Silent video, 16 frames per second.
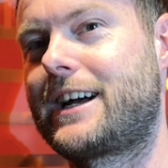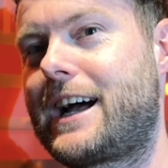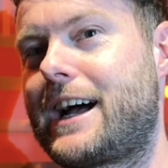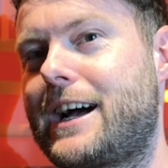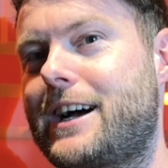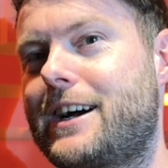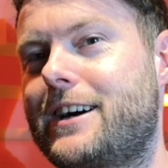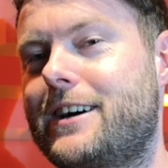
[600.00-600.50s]

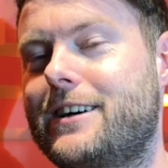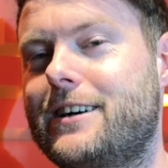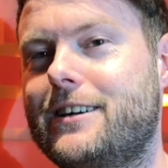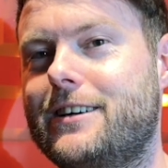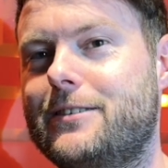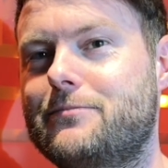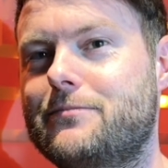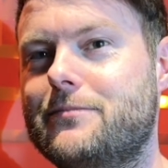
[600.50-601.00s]
at
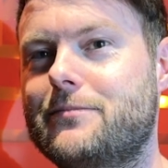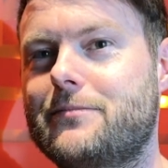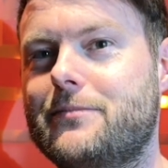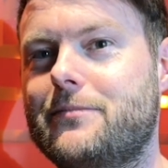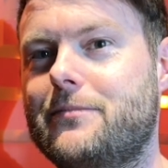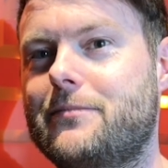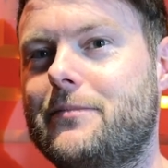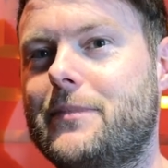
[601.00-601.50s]

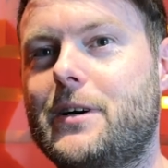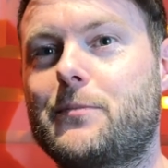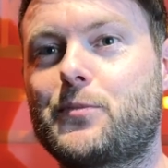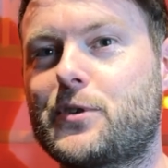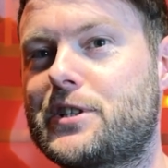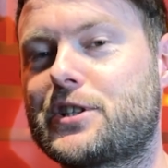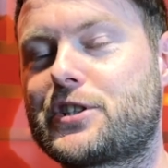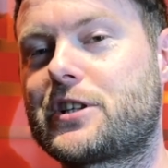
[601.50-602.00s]
a
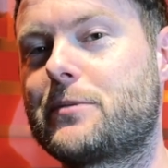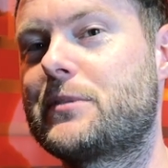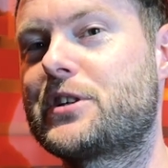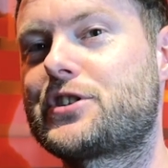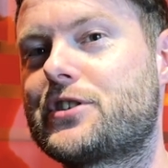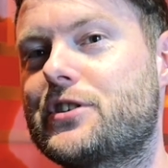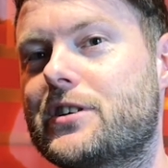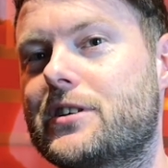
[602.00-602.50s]
British
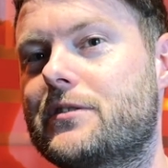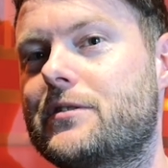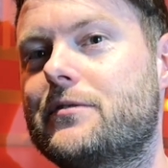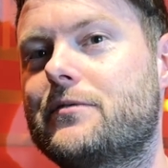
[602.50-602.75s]
commissioner